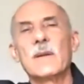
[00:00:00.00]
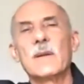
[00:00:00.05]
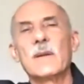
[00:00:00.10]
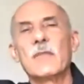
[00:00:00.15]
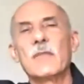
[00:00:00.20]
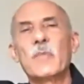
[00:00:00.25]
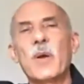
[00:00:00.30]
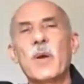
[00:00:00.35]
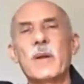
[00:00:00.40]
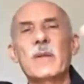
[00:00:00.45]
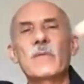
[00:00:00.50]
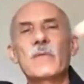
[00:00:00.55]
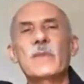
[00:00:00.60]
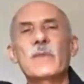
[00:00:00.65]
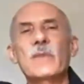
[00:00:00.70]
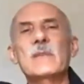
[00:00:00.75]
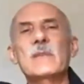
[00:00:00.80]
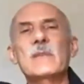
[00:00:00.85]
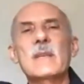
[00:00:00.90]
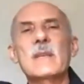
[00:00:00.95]
of part of the
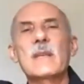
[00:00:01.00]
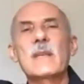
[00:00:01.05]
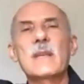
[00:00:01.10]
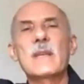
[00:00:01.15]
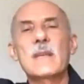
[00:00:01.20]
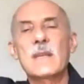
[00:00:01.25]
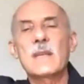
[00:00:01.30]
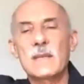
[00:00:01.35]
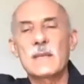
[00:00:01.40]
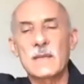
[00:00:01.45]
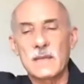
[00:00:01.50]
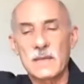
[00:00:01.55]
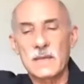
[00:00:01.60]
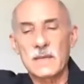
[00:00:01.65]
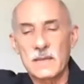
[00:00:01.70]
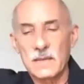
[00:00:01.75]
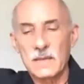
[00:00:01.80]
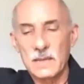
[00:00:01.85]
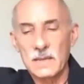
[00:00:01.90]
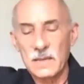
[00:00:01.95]
city and the
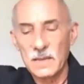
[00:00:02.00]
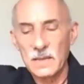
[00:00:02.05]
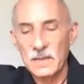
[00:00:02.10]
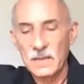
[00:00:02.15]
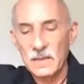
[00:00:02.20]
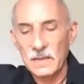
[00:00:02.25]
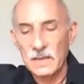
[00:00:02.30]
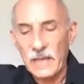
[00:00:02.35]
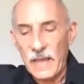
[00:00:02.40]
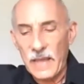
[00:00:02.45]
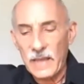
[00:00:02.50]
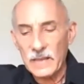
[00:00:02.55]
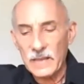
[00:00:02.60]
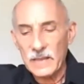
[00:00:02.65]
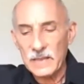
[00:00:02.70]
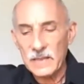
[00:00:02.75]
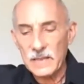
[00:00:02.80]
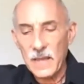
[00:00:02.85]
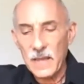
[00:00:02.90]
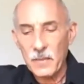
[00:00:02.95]

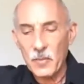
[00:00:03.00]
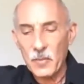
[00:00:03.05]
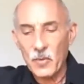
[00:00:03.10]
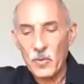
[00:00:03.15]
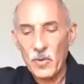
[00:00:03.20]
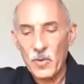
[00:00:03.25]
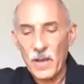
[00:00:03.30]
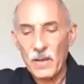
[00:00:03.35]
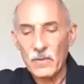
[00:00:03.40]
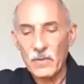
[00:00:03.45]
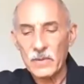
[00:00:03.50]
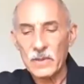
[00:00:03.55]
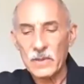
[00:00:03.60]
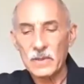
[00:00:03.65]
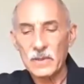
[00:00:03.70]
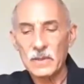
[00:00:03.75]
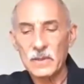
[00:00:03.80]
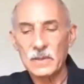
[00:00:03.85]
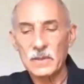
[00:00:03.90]
landscape around it.